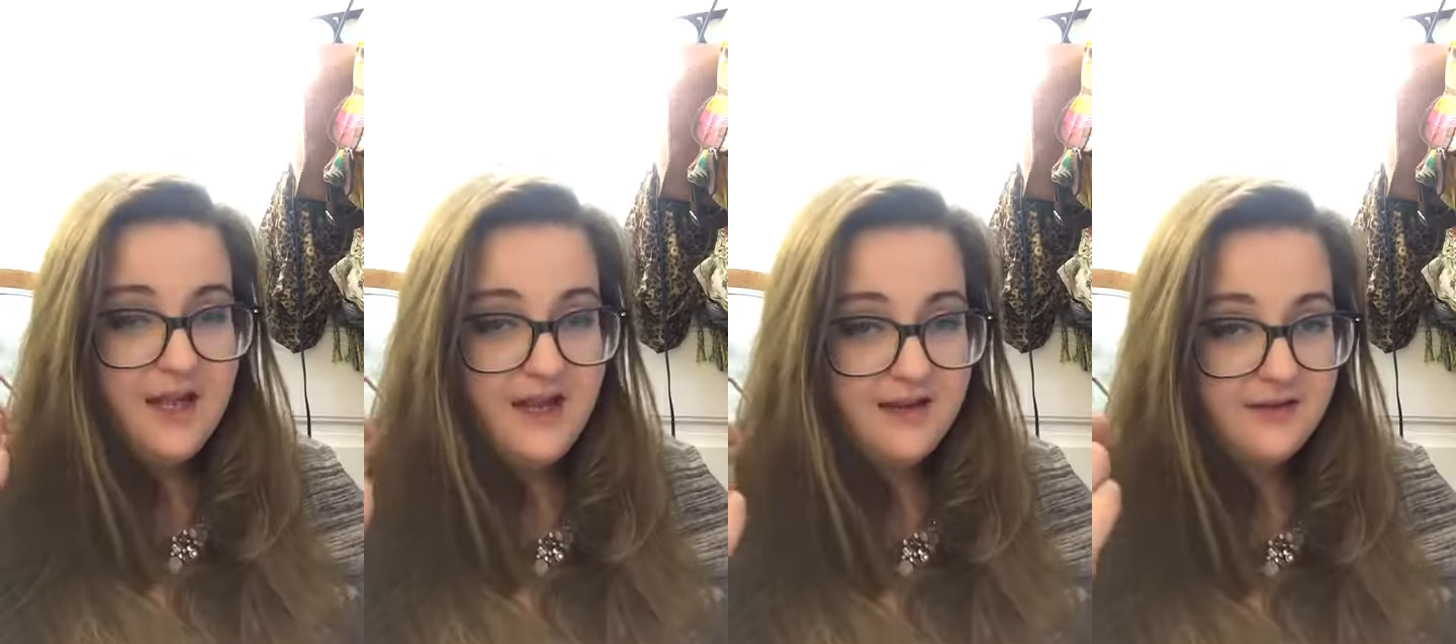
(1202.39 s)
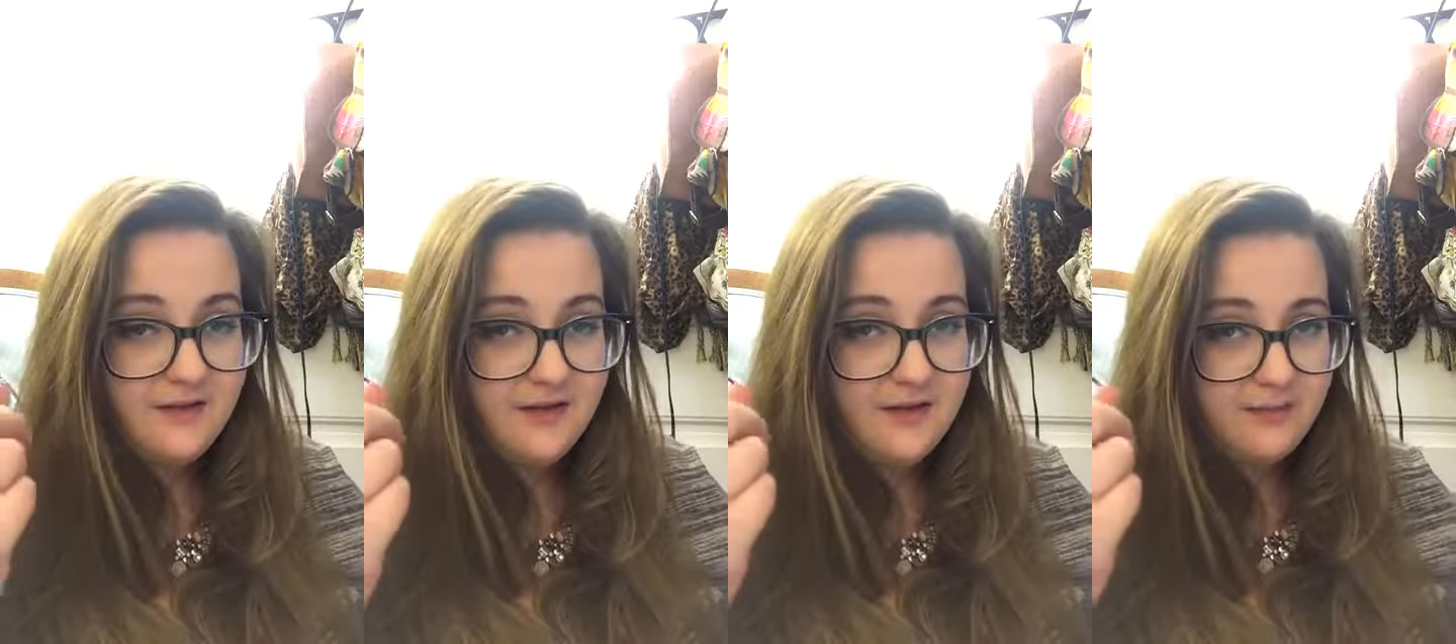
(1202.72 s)

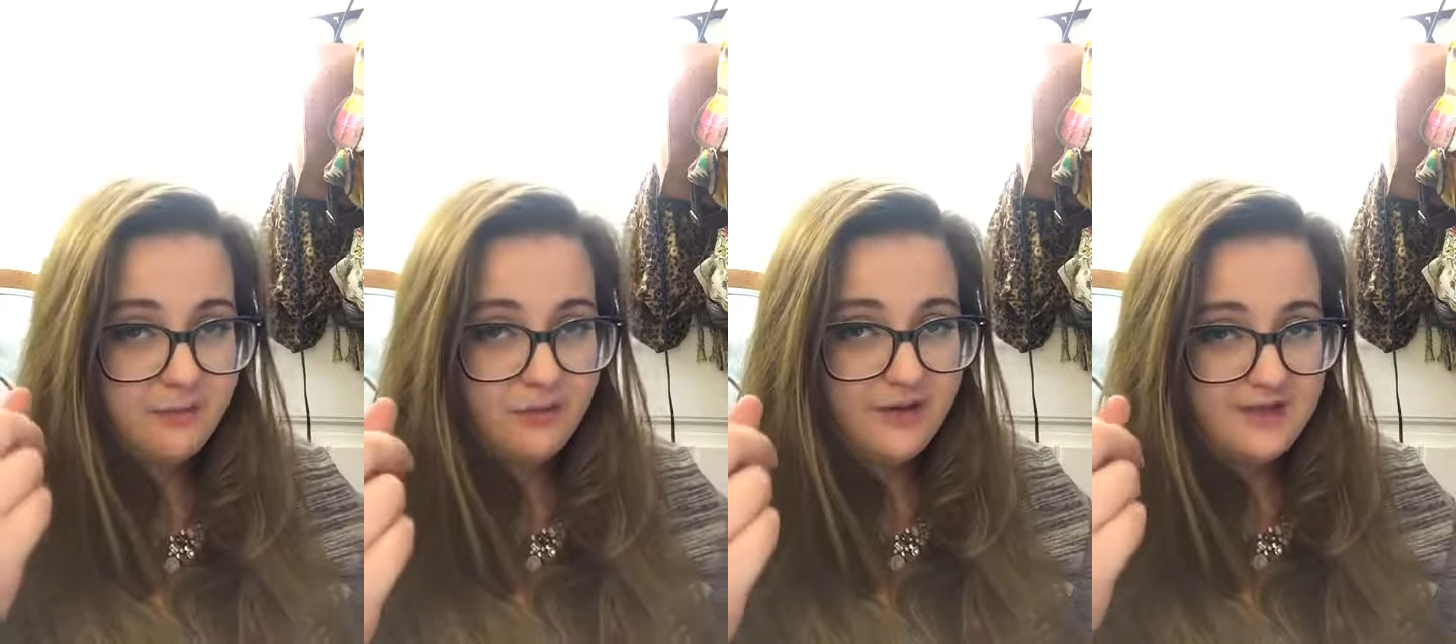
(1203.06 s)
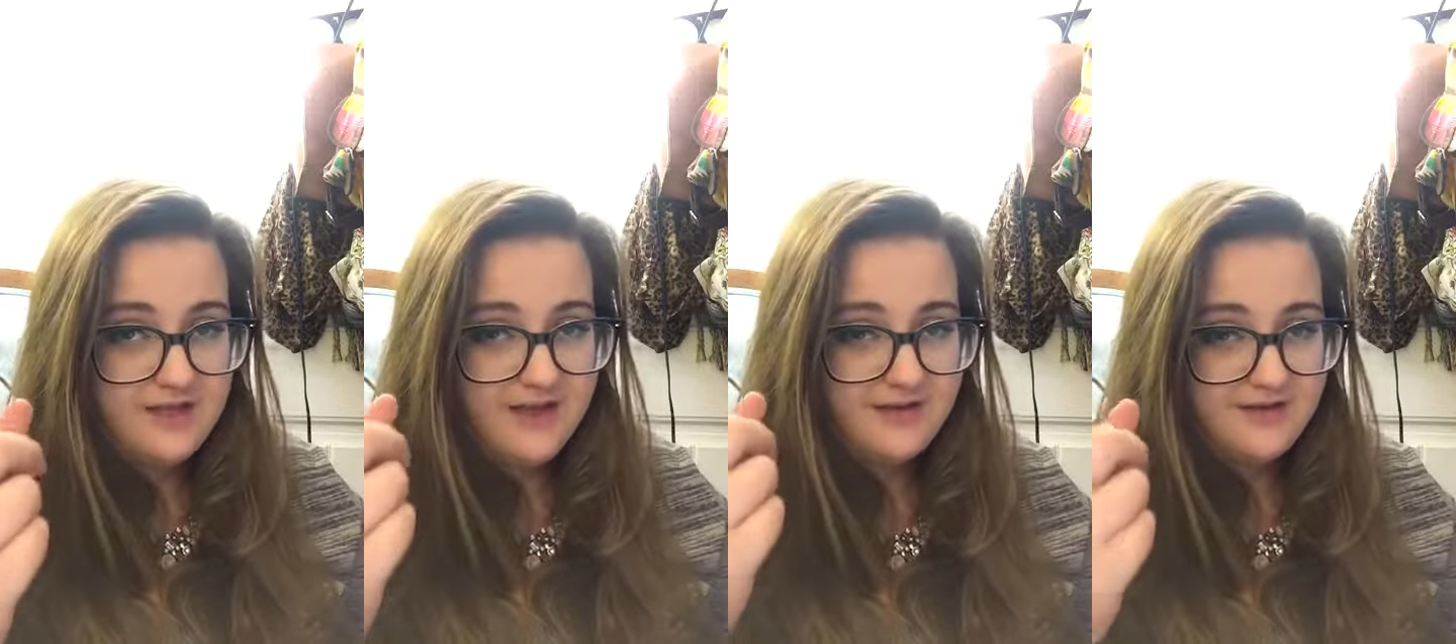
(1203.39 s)
answer is
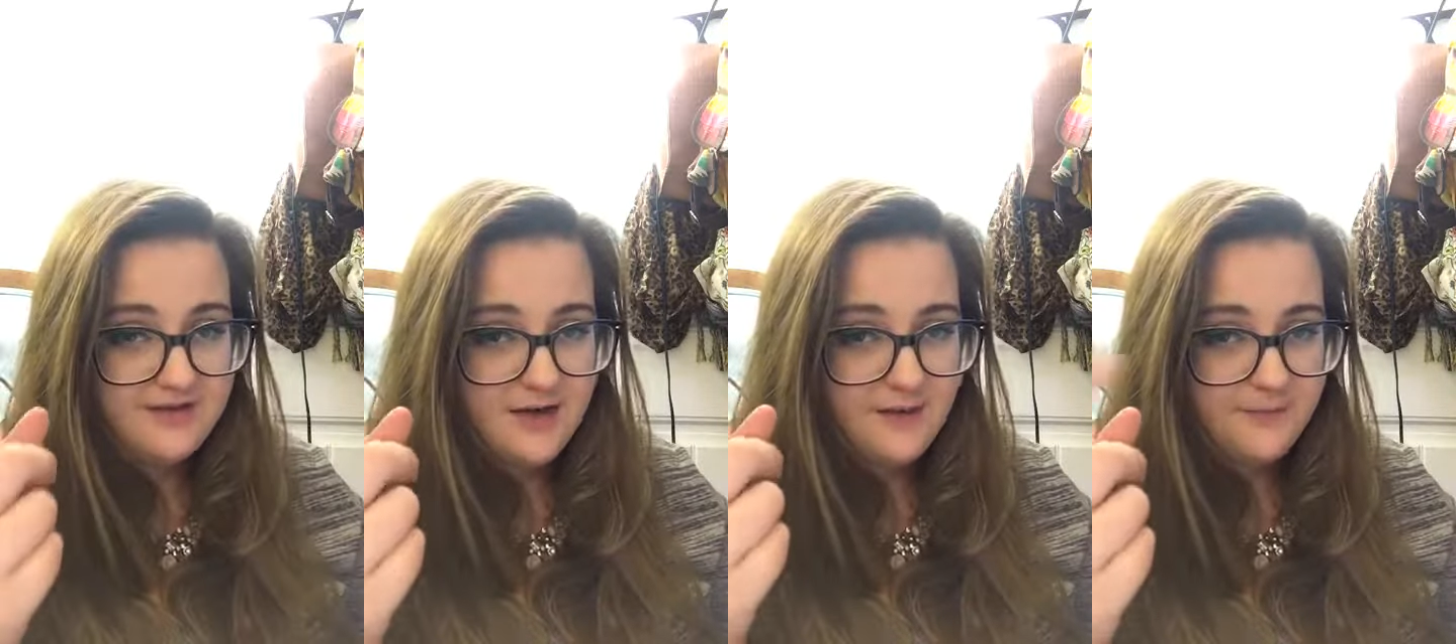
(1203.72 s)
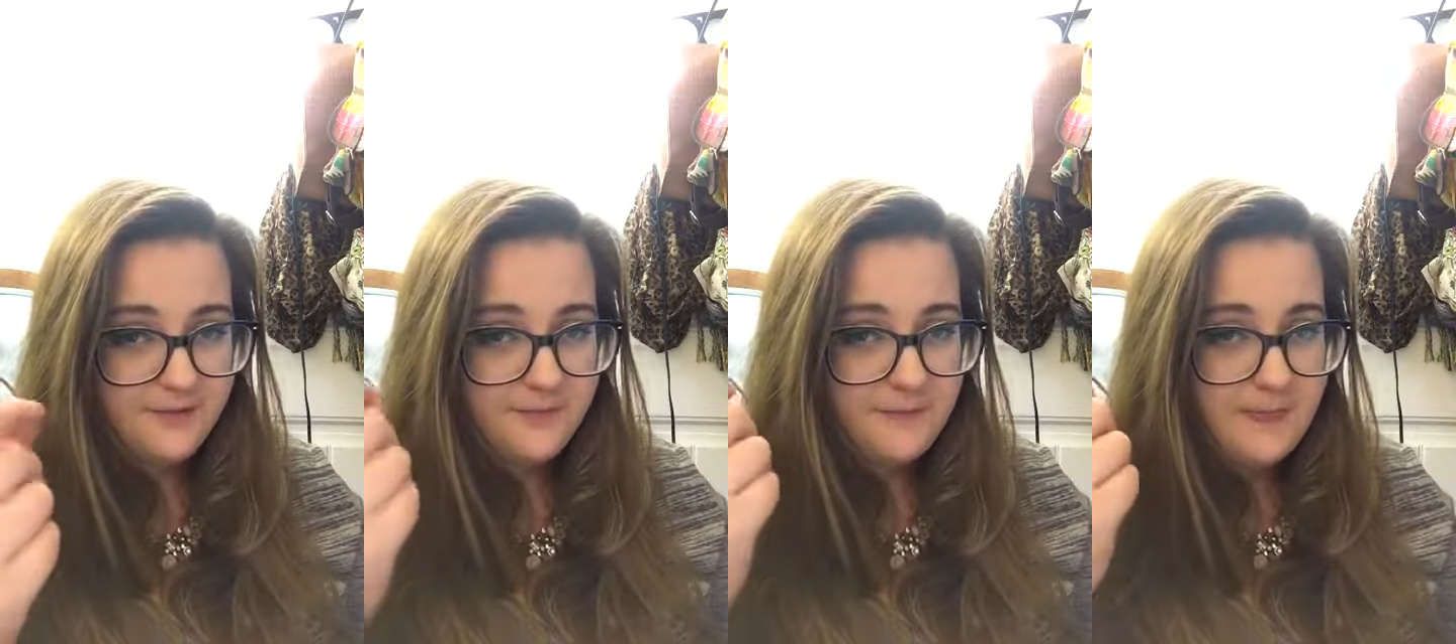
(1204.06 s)
pretext stops.